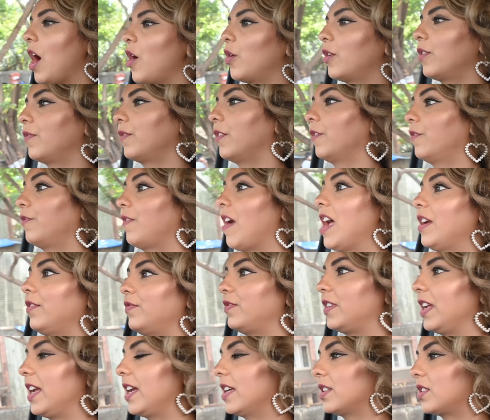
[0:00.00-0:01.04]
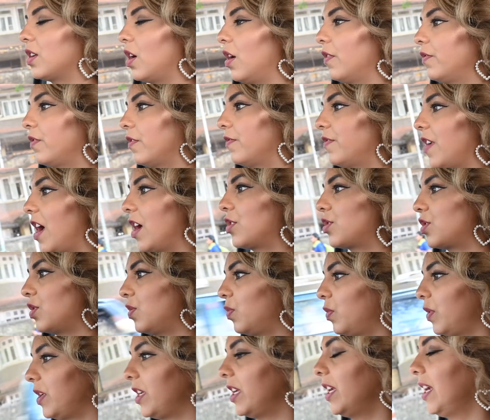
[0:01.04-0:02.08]
out of the five days of
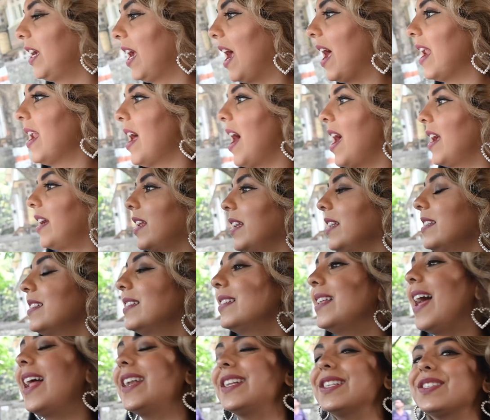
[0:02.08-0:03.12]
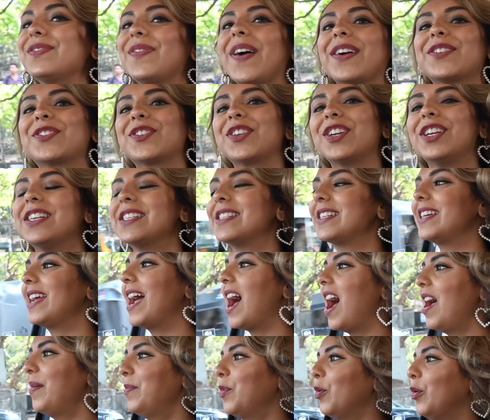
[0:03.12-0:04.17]
Fashion Week, and I can satisfactorily say
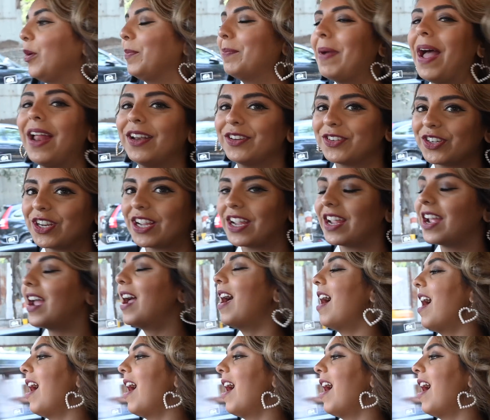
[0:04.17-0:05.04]
I'm going mad today.